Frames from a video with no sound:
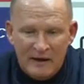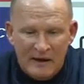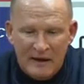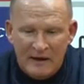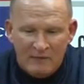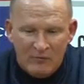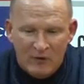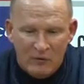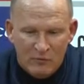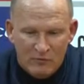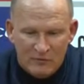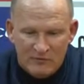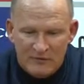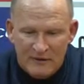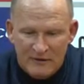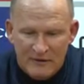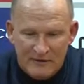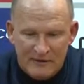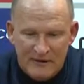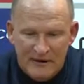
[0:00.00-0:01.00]
I've always
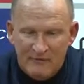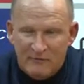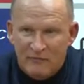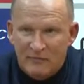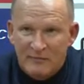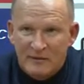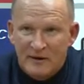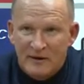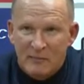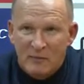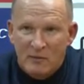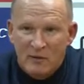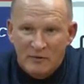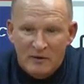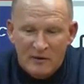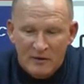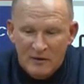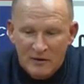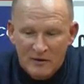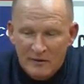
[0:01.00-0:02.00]
said, again, from day one,
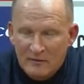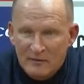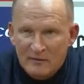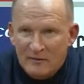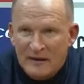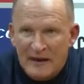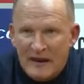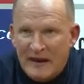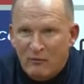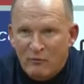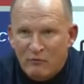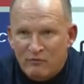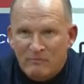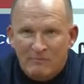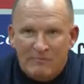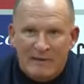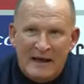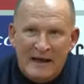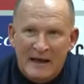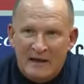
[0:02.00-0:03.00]
that I
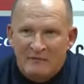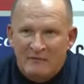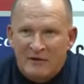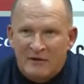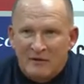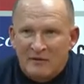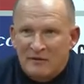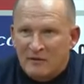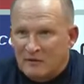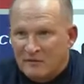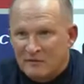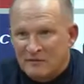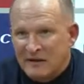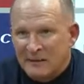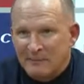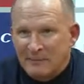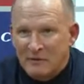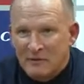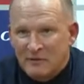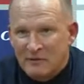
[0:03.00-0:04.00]
wasn't part of anything that's
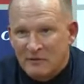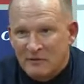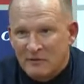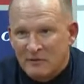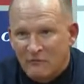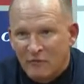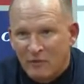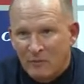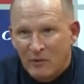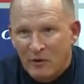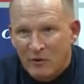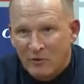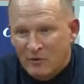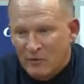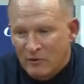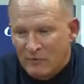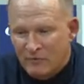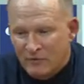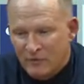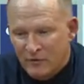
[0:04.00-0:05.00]
happened at this football
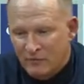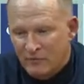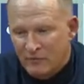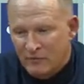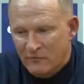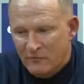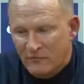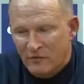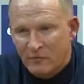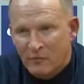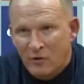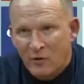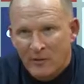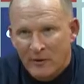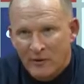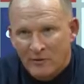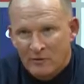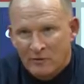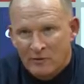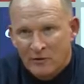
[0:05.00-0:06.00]
club from
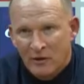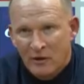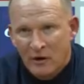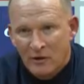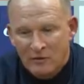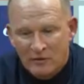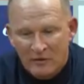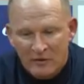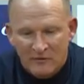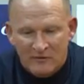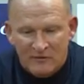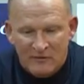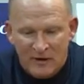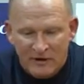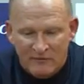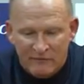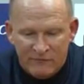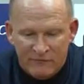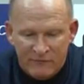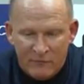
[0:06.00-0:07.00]
coming in the door.
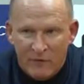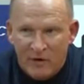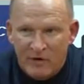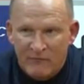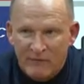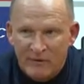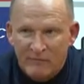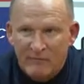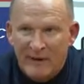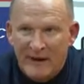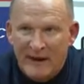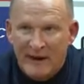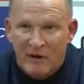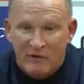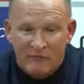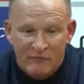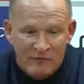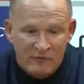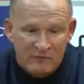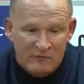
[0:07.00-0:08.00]
What I've been part
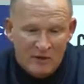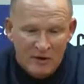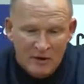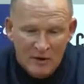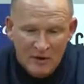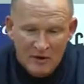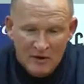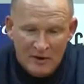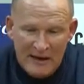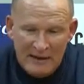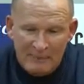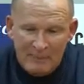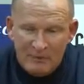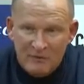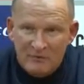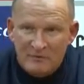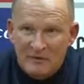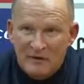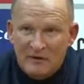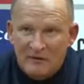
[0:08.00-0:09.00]
of is
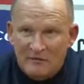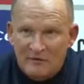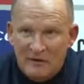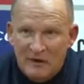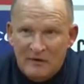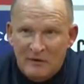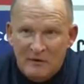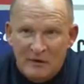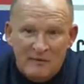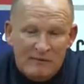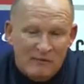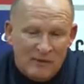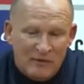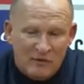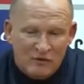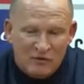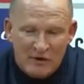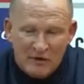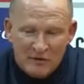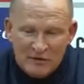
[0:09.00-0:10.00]
happened since then, and I've been
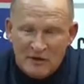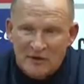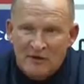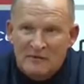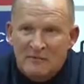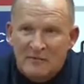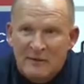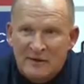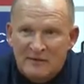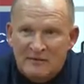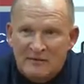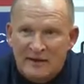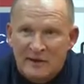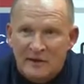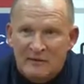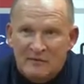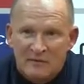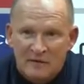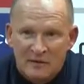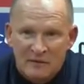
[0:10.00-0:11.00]
trying to change the
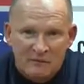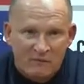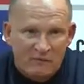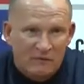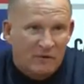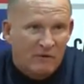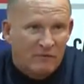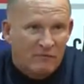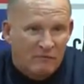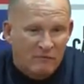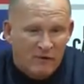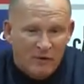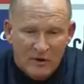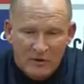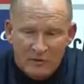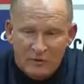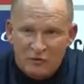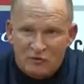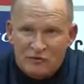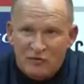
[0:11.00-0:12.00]
mentality of
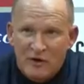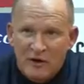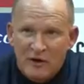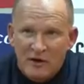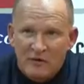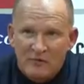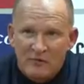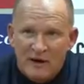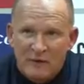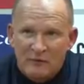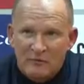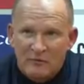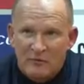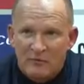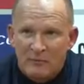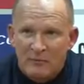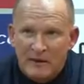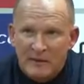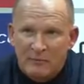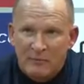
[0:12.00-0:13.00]
the training ground and
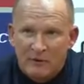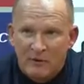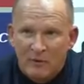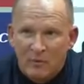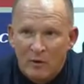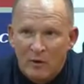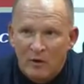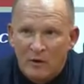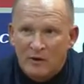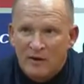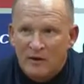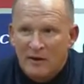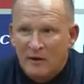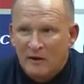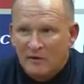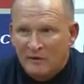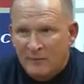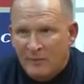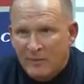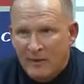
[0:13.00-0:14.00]
the people that work
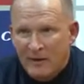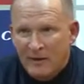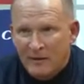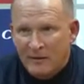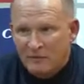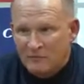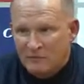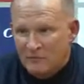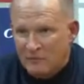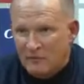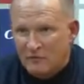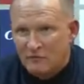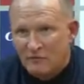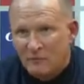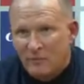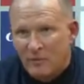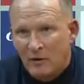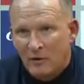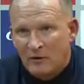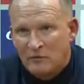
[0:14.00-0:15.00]
here, the players, the
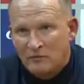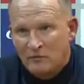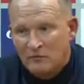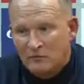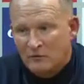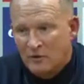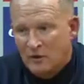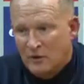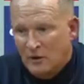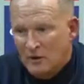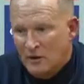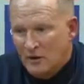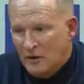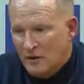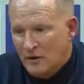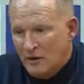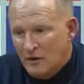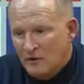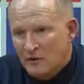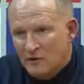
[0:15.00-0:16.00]
supporters.
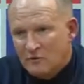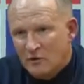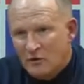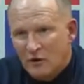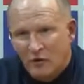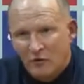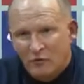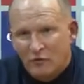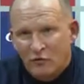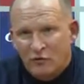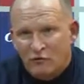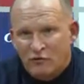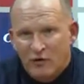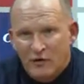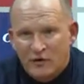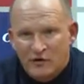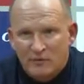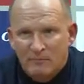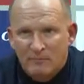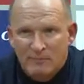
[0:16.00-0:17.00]
And there's a lot of
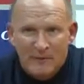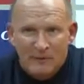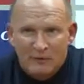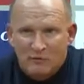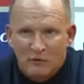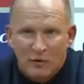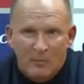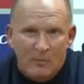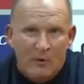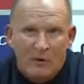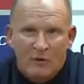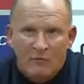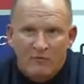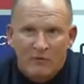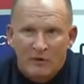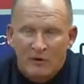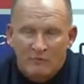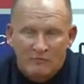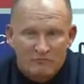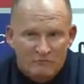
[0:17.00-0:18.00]
frustration built up
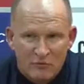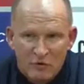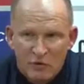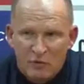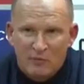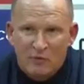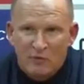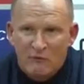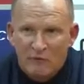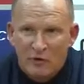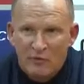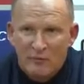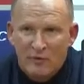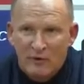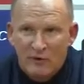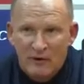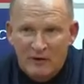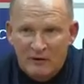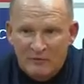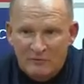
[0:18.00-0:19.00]
over a number
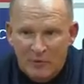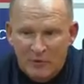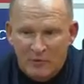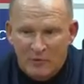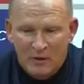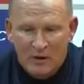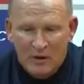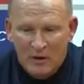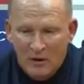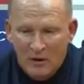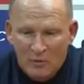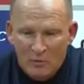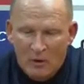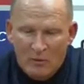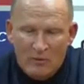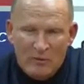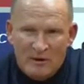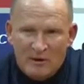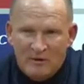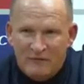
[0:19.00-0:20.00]
of years. But
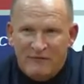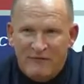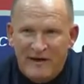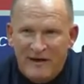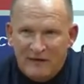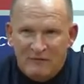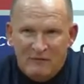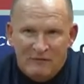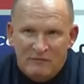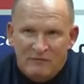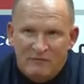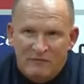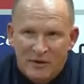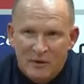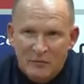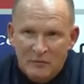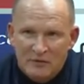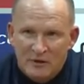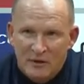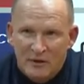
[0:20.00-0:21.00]
what we can affect is the
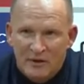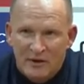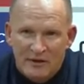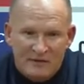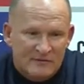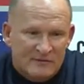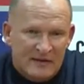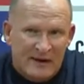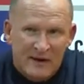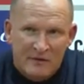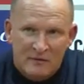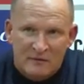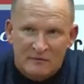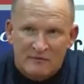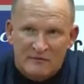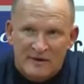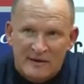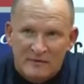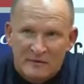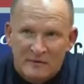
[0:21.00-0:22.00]
future, and that started on
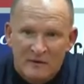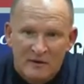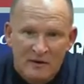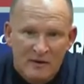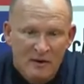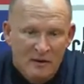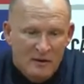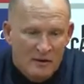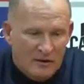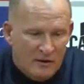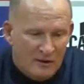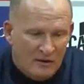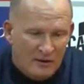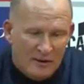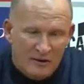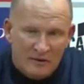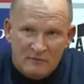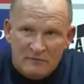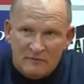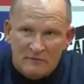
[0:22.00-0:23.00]
Saturday, and
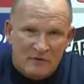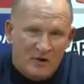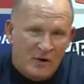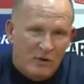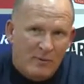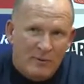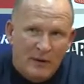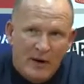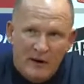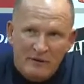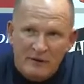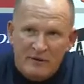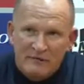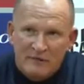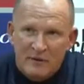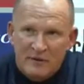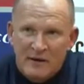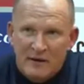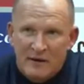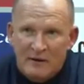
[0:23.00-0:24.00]
then it's QPR
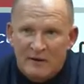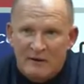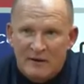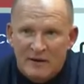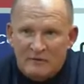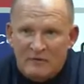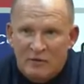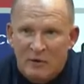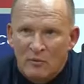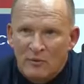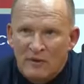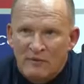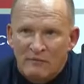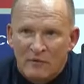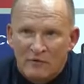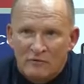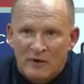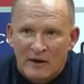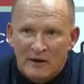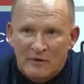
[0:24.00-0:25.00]
after that, and that's all we have
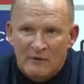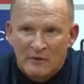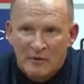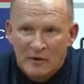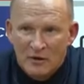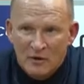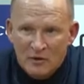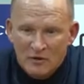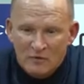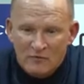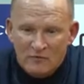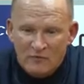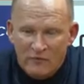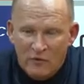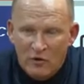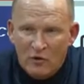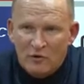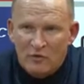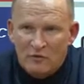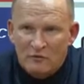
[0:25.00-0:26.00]
to try and
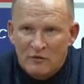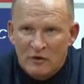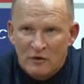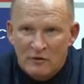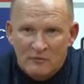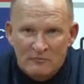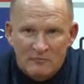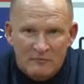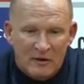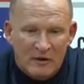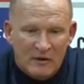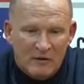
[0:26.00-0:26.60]
focus on.